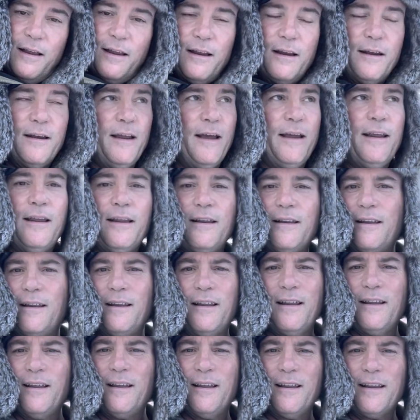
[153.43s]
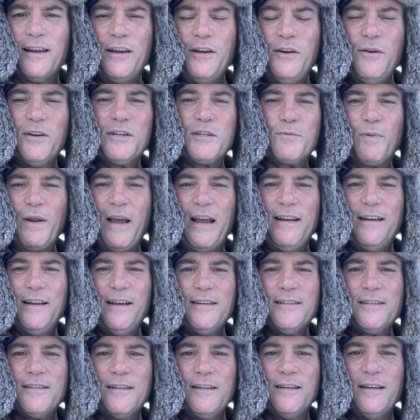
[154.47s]
Like, can you explain
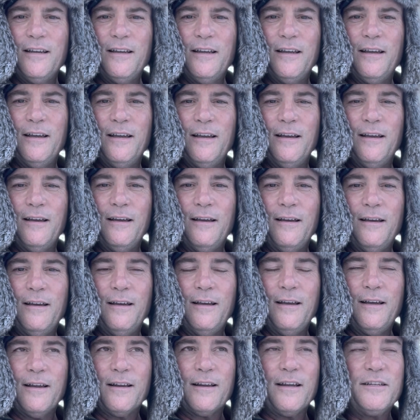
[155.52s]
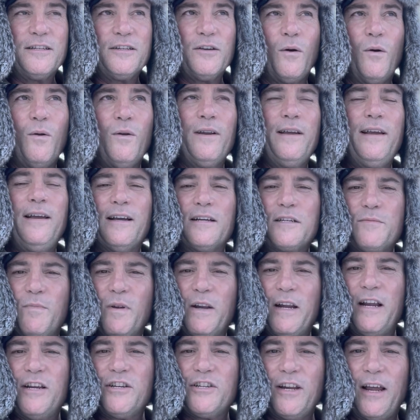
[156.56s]
this? Because the only
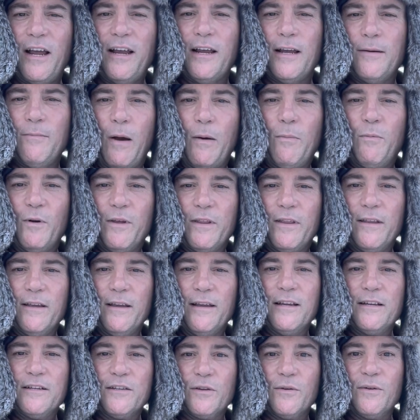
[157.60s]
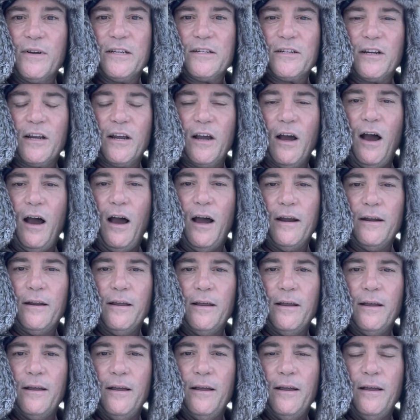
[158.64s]
explanation I can come up with is there is a God
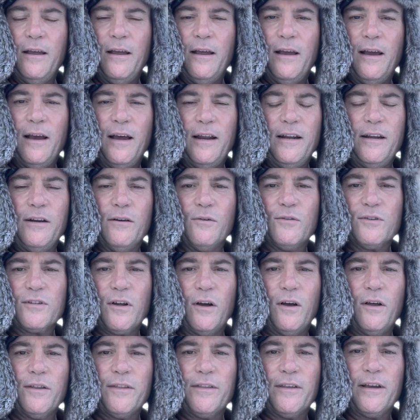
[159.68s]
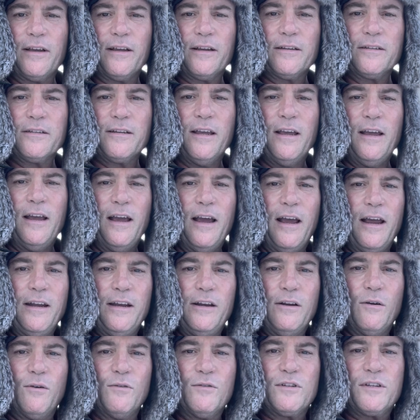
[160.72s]
and he knows all things and he
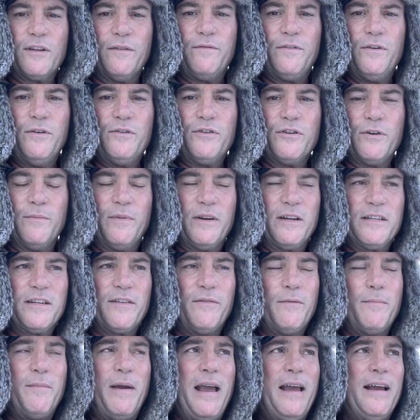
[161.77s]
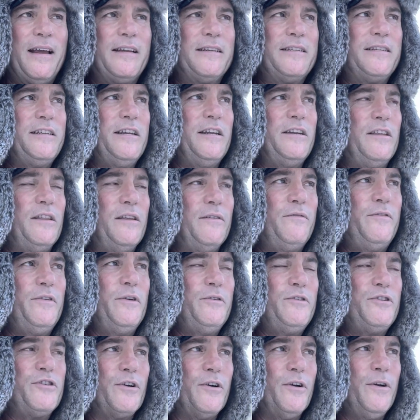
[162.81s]
knows the future. Because if a man can see into the
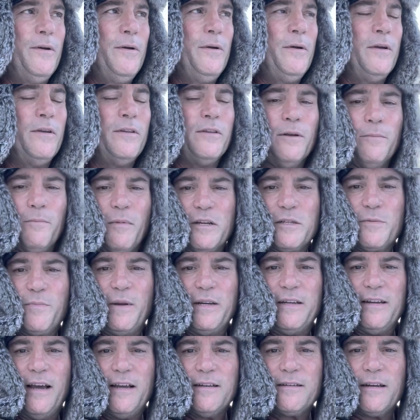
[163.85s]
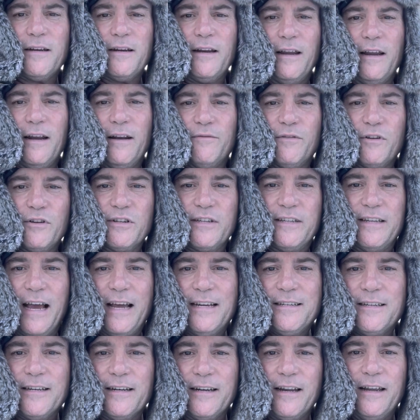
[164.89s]
future, there must be destiny. And if there's
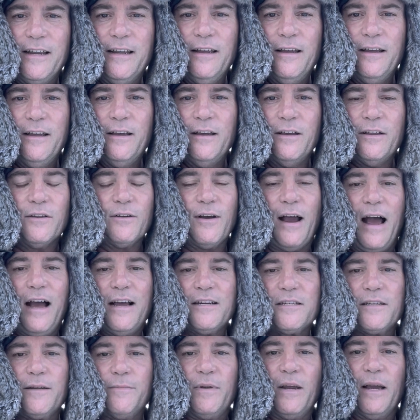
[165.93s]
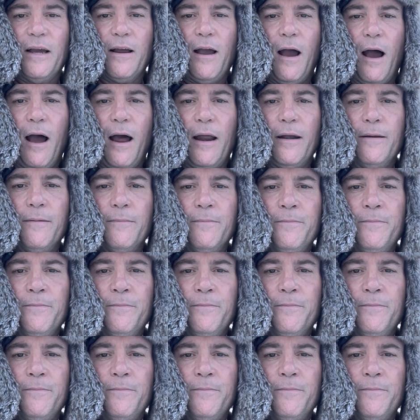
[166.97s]
destiny, there has to be a God.